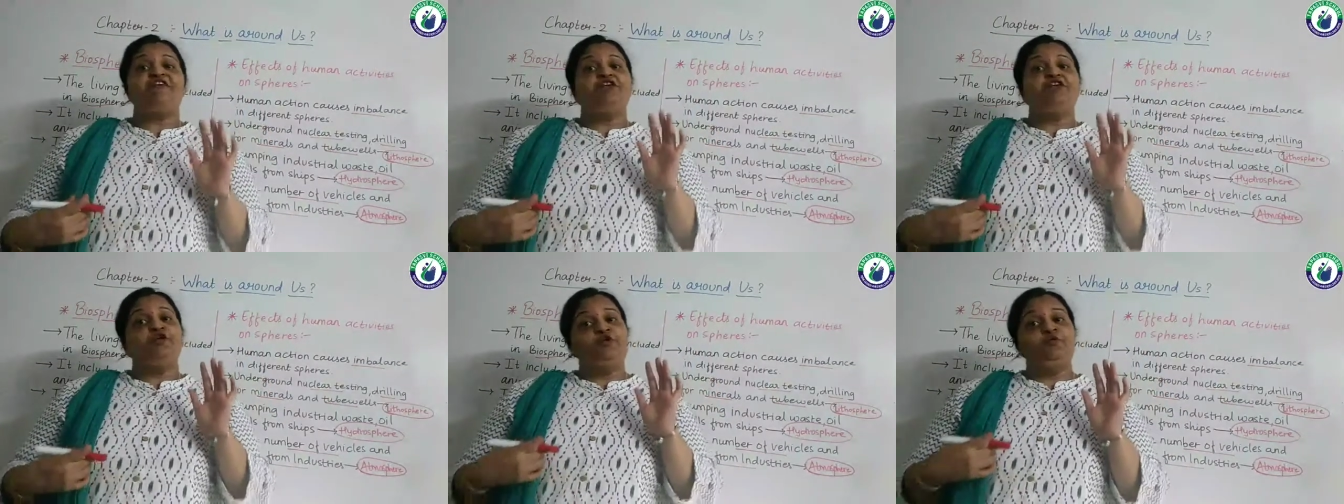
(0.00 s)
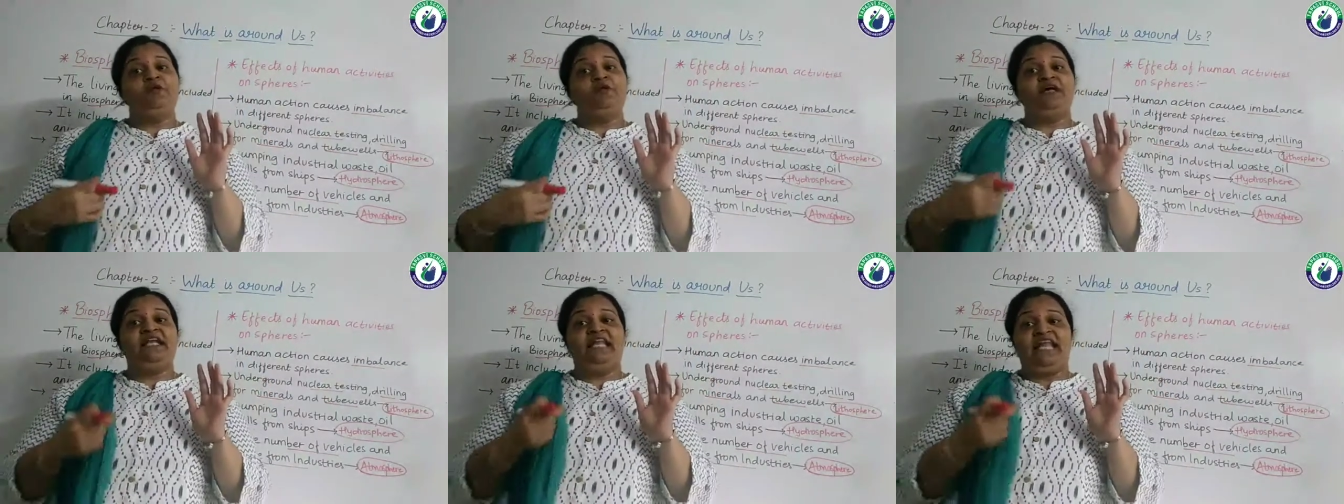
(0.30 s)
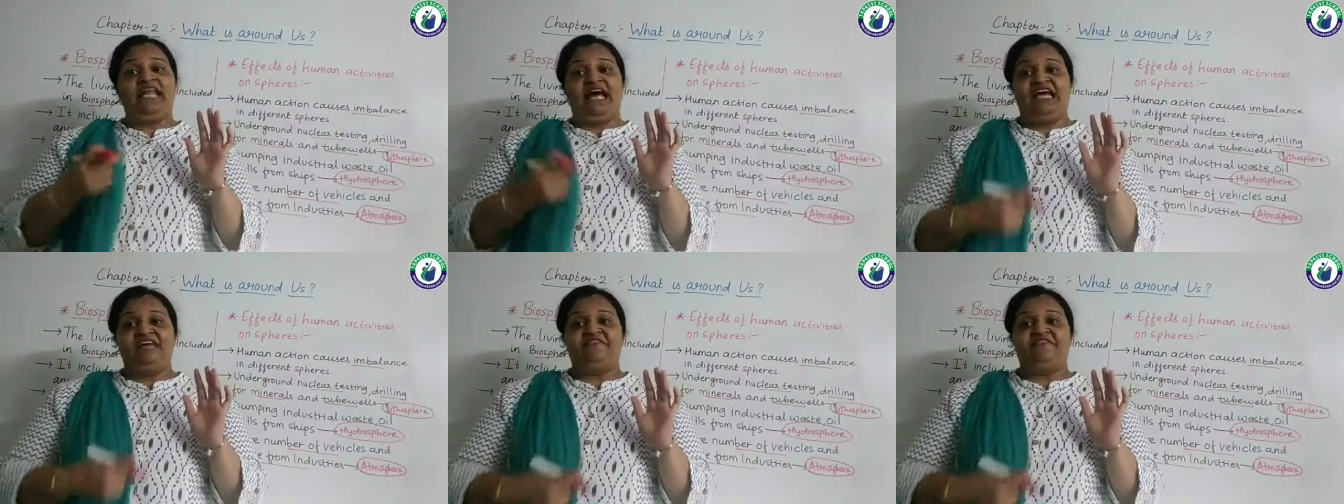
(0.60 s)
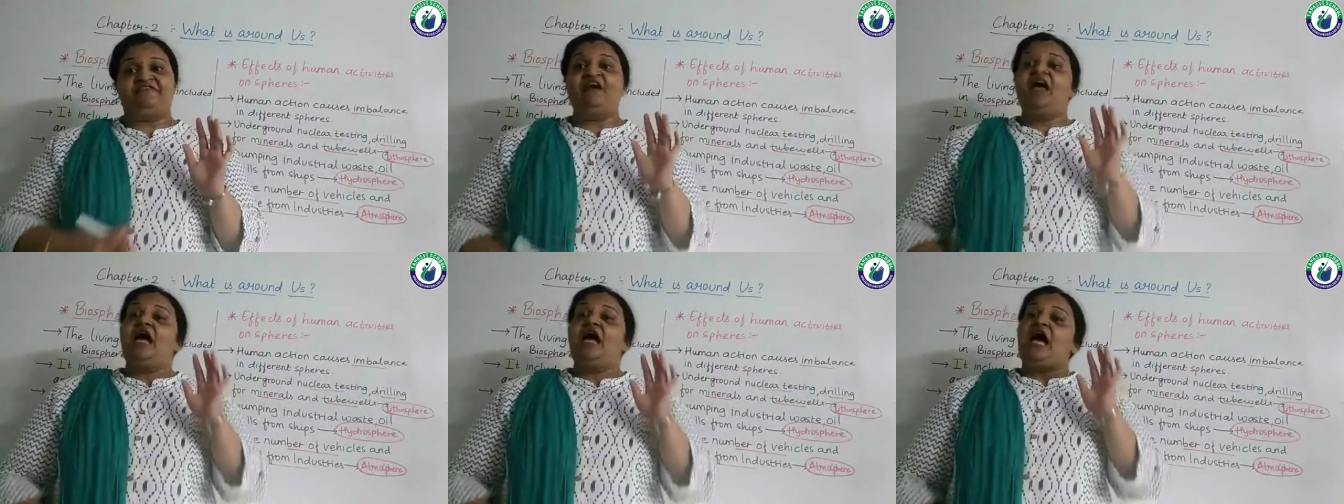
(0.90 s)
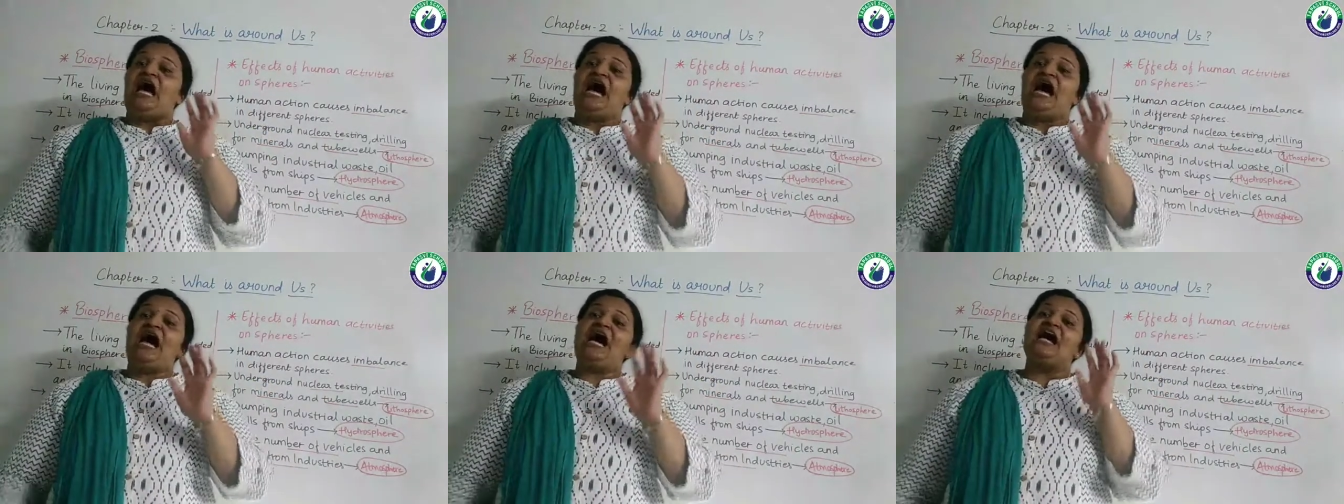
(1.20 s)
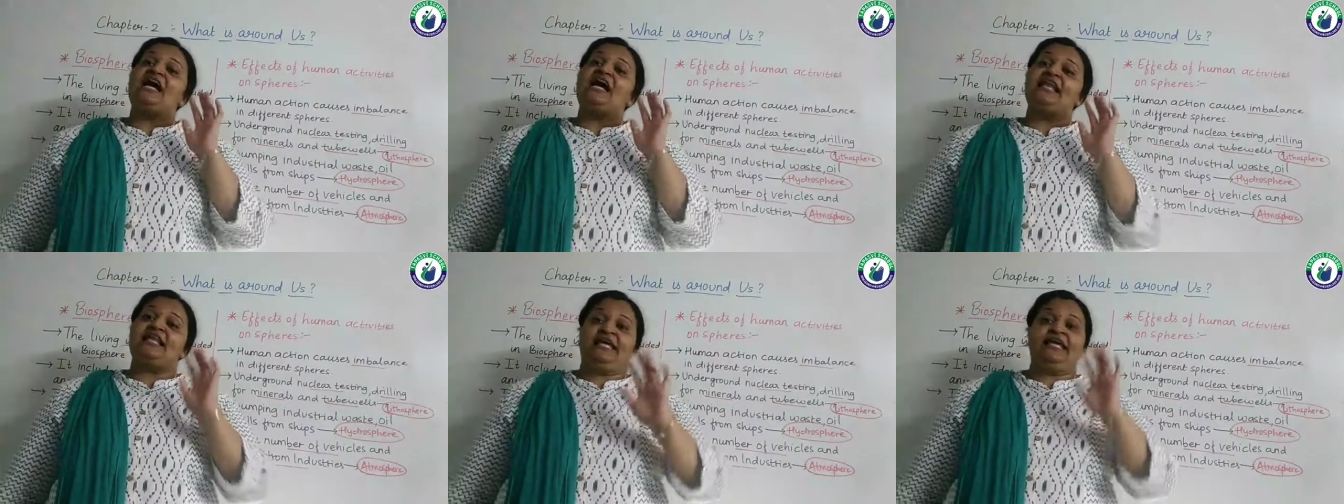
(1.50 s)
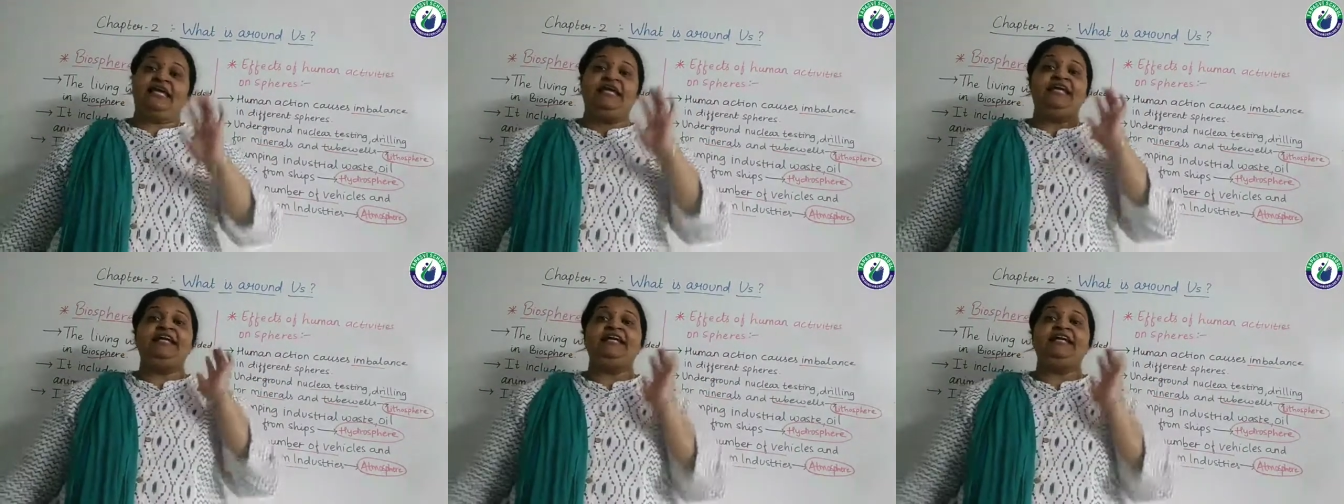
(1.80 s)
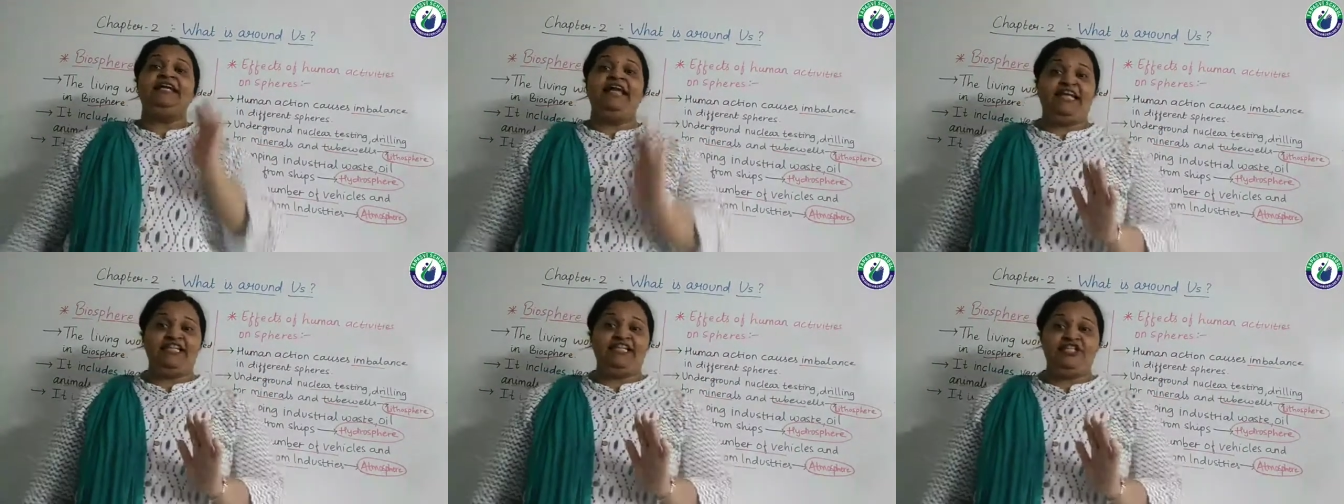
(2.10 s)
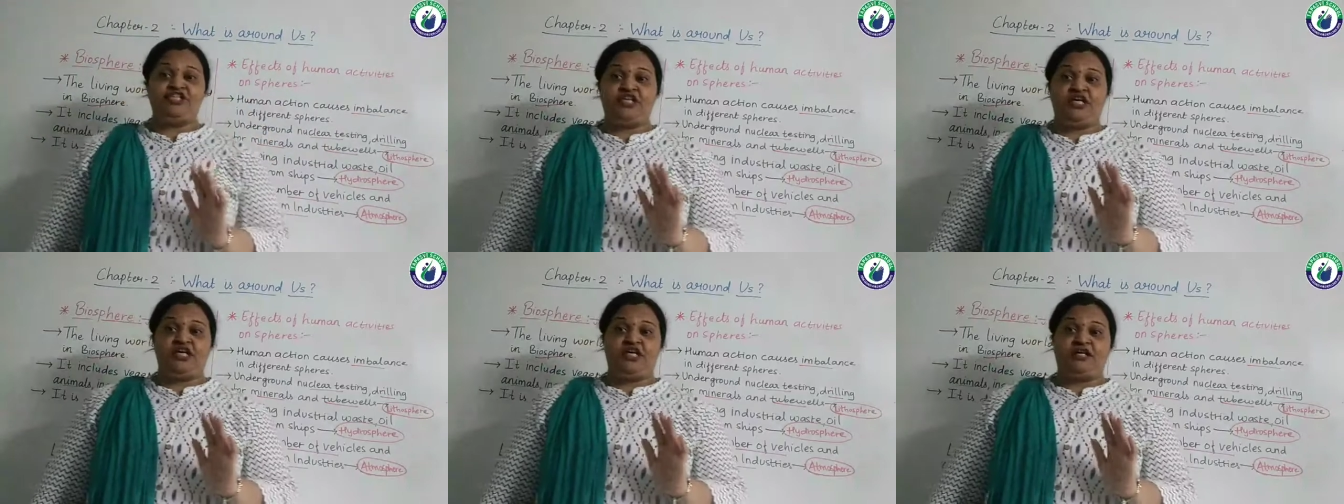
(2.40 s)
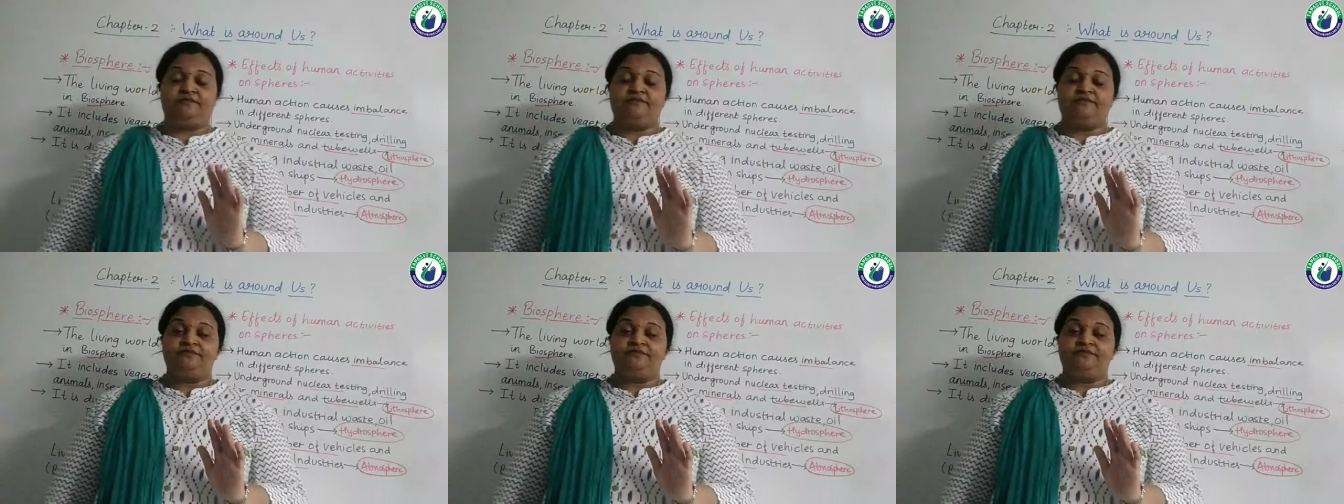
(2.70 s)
human life are in danger.